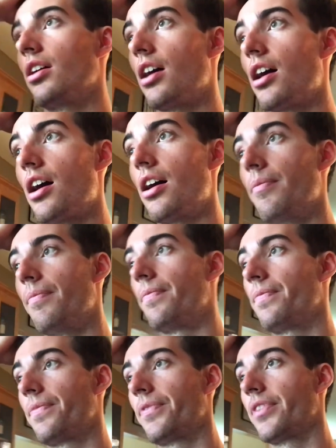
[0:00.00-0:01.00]

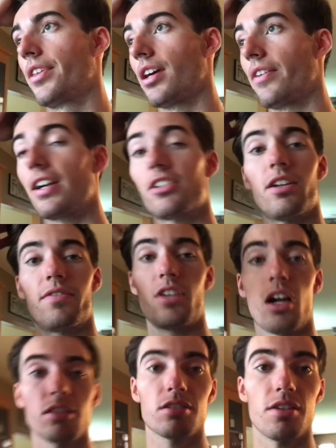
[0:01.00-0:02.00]
I've
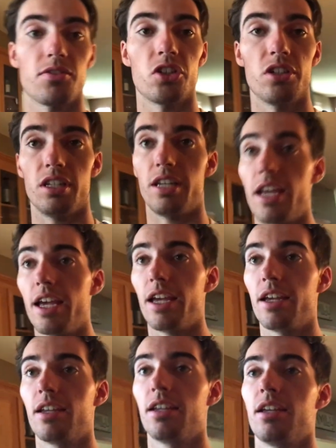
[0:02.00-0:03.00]
done stuff during the
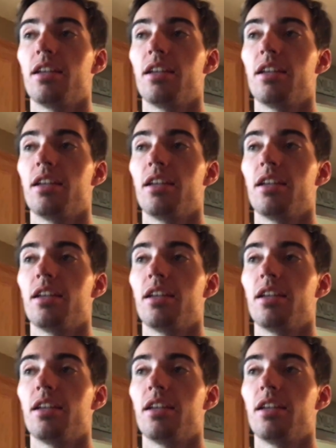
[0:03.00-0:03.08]
day,